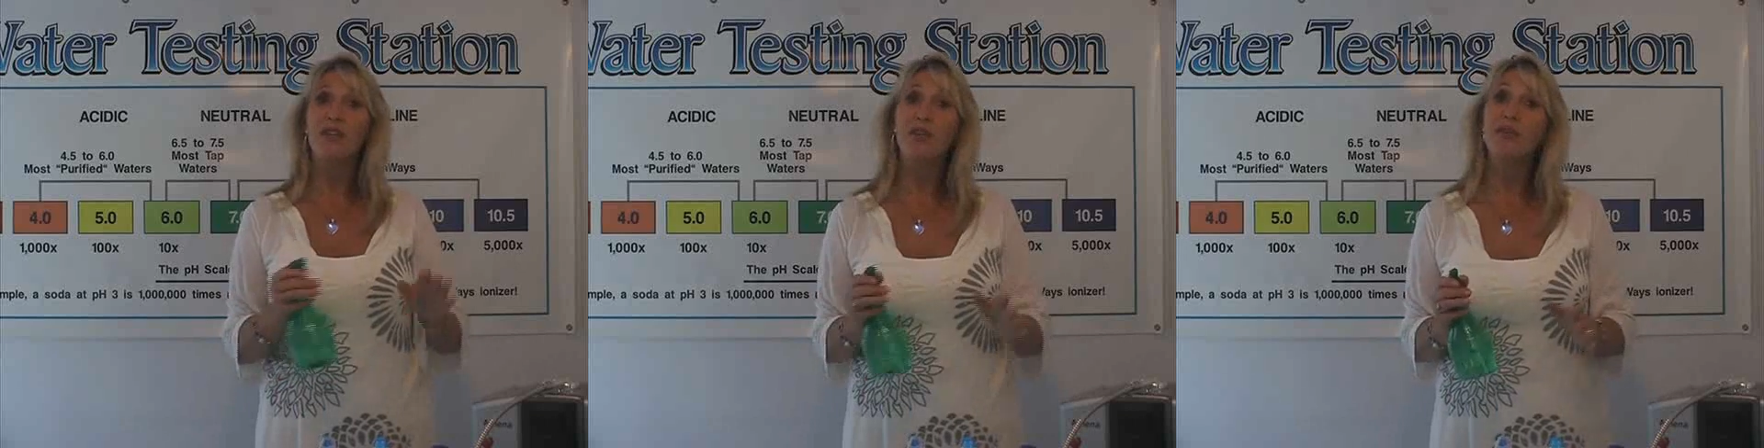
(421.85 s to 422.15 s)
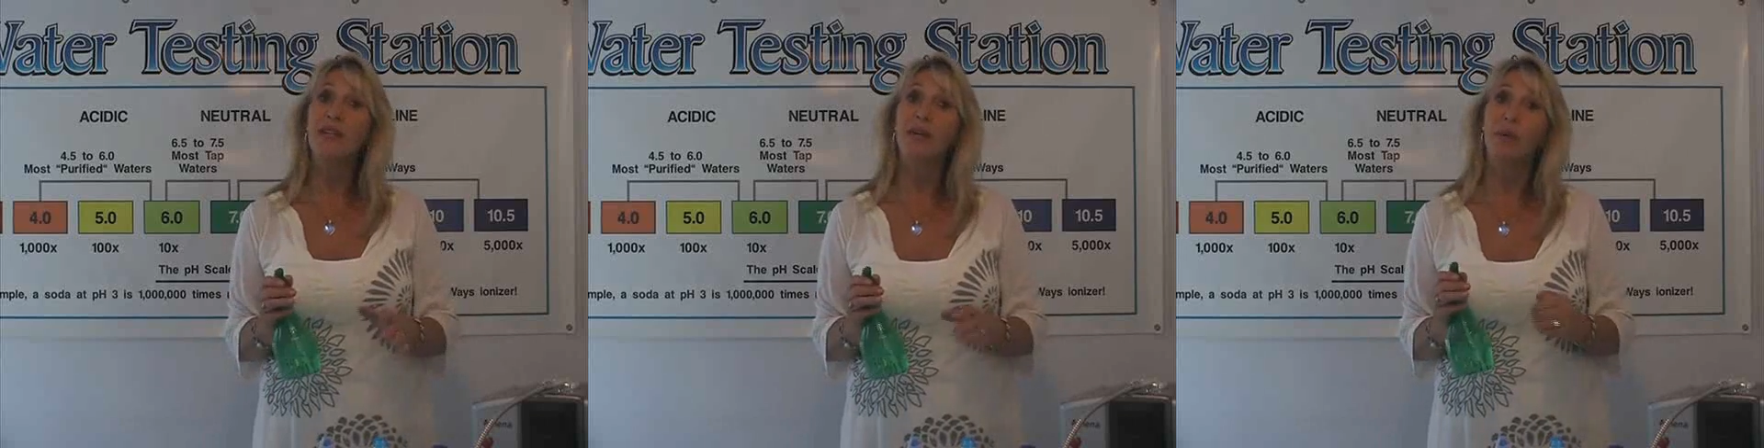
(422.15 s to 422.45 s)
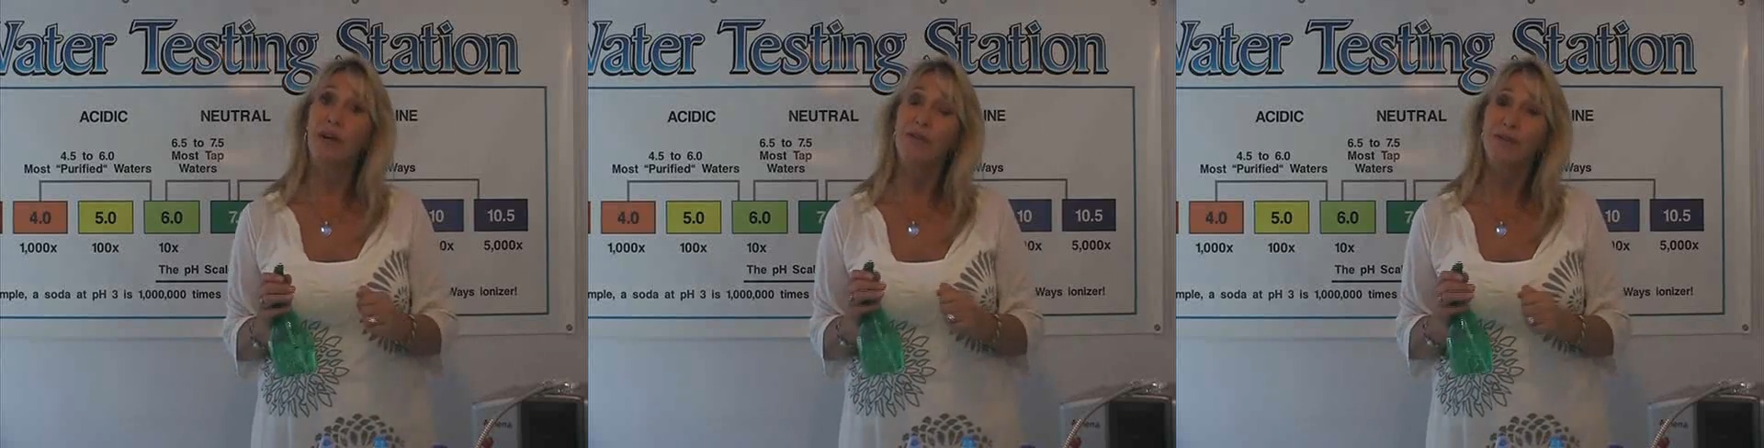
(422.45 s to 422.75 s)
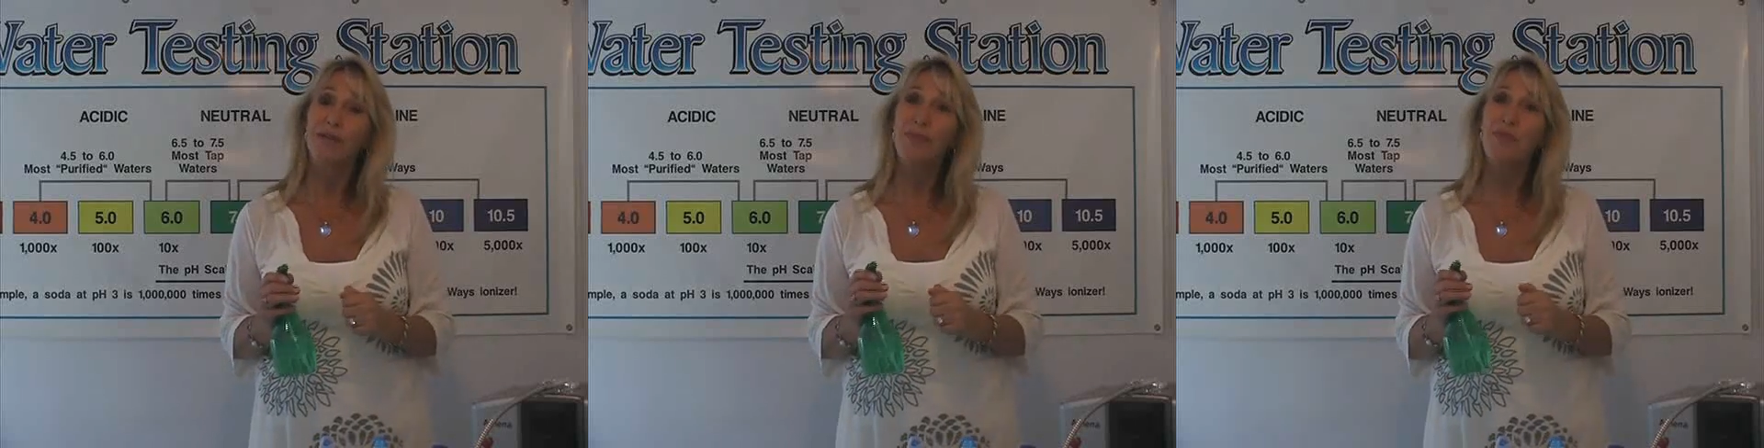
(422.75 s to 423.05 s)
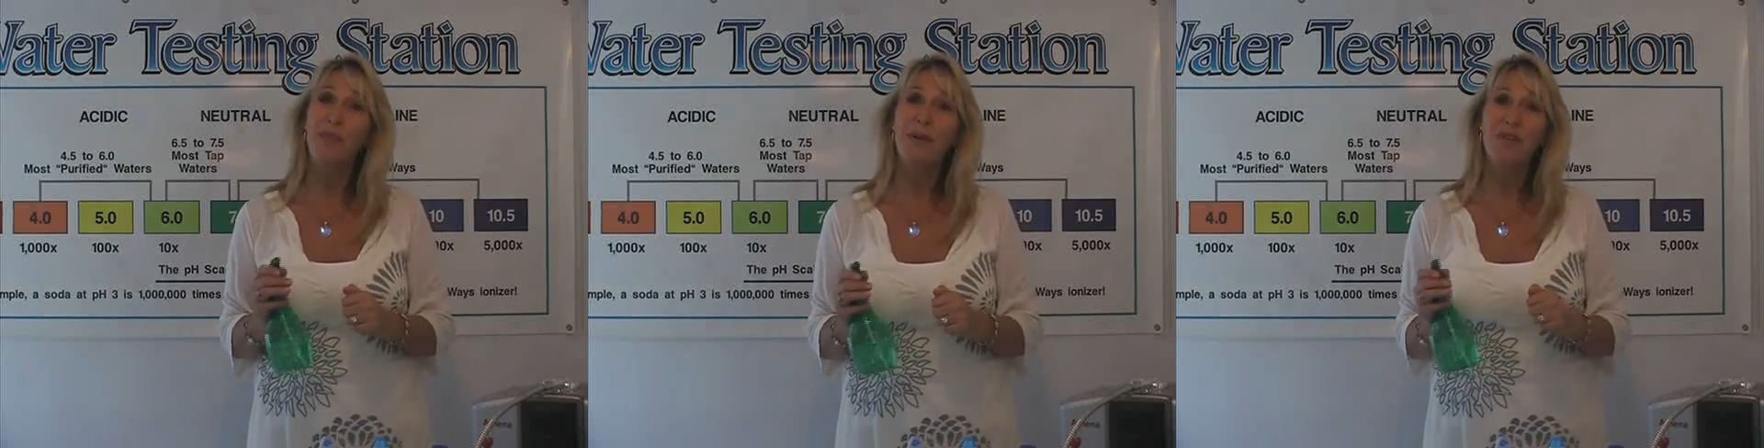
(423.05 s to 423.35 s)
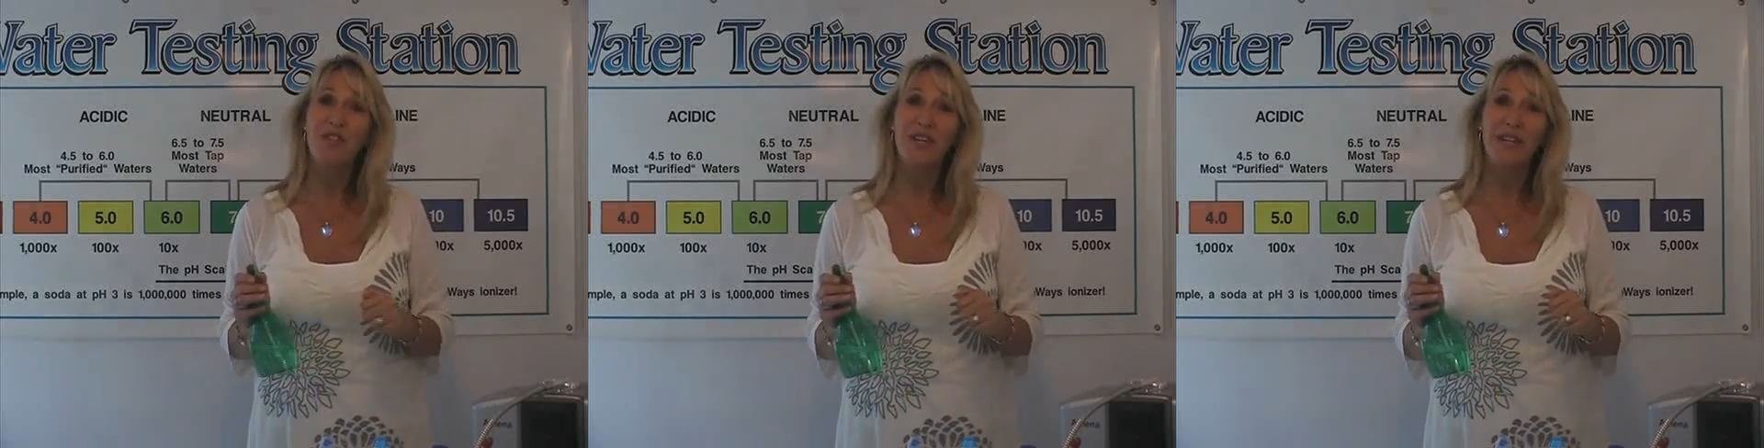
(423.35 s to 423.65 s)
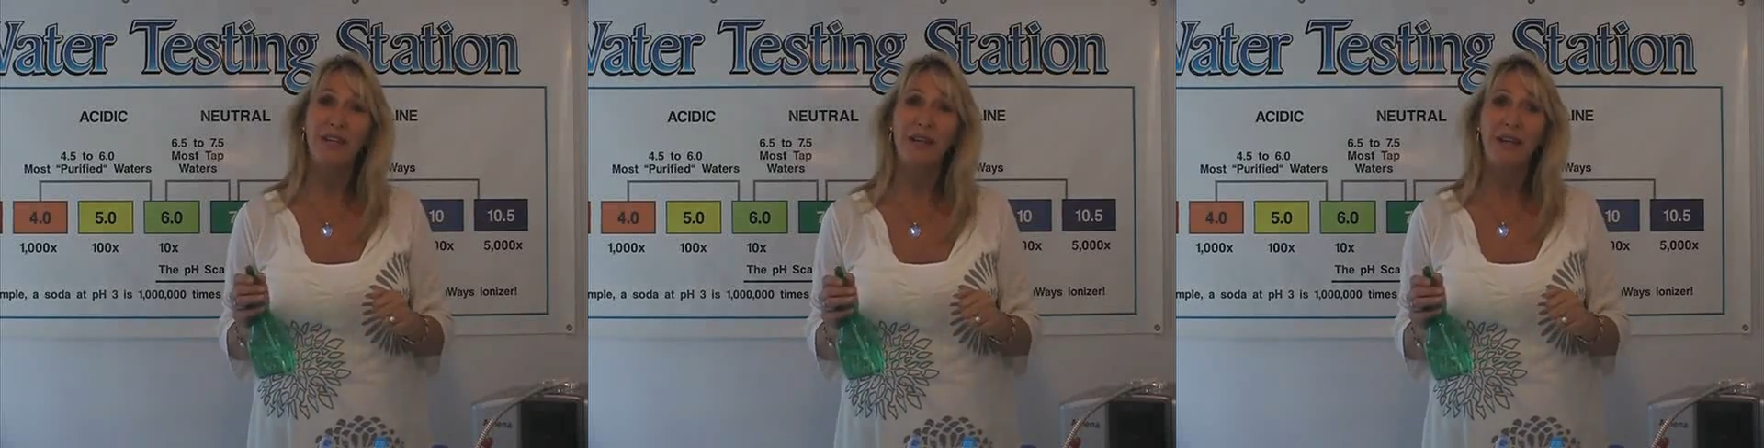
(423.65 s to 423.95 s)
using it when I first bought my machine,